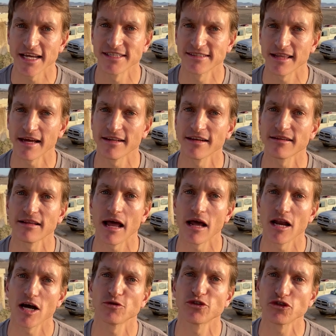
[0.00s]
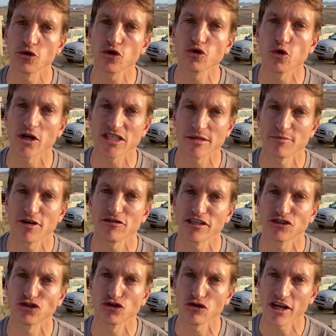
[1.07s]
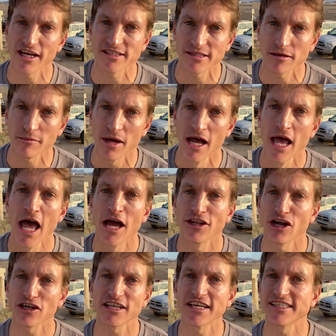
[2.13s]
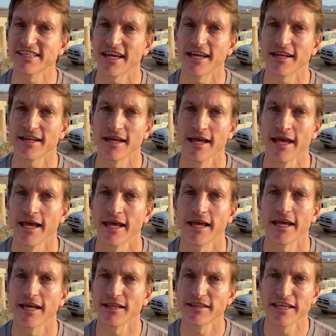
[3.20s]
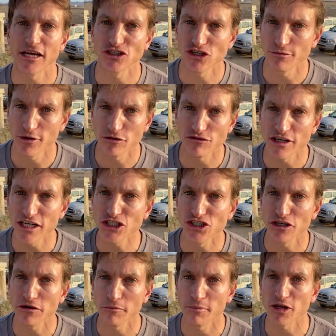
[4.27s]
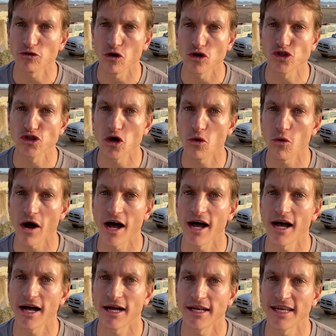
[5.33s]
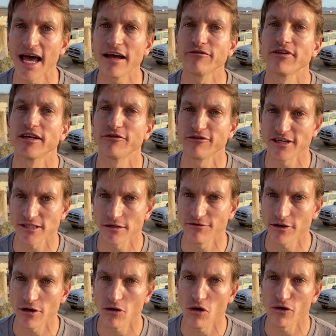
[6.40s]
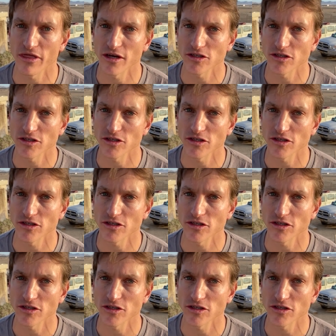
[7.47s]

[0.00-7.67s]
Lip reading: is that it allows you to experience Judaism not as an intangible religion, but also a lively festival on the